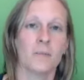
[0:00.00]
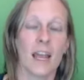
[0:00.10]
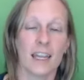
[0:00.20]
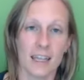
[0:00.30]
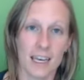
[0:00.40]

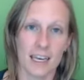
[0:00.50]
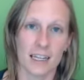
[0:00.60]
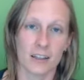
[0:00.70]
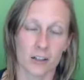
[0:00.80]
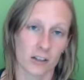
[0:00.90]
and then
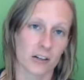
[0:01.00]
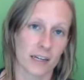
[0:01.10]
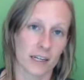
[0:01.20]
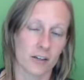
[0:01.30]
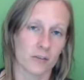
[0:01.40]
they're
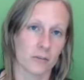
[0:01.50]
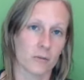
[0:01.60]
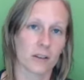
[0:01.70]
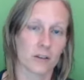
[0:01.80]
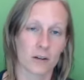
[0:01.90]
learning you
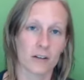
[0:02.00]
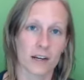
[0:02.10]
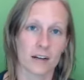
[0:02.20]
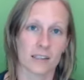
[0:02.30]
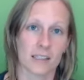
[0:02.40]
with the rental
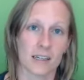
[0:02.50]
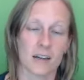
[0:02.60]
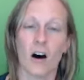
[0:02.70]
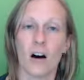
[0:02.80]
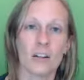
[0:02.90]
guarantee
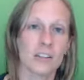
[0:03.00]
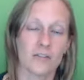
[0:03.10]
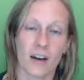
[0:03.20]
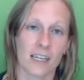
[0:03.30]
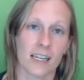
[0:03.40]
all to
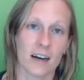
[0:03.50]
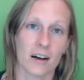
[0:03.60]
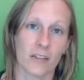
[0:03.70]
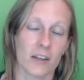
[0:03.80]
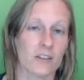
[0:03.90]
find
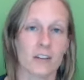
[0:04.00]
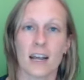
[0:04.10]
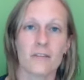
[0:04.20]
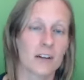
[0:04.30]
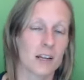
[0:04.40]
out that you're
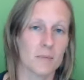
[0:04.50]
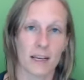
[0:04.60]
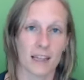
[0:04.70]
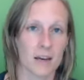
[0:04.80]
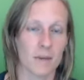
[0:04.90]
never going to
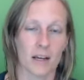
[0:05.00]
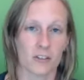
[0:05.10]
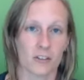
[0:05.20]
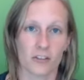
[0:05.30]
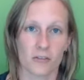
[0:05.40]
make that
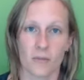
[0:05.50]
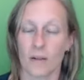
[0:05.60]
much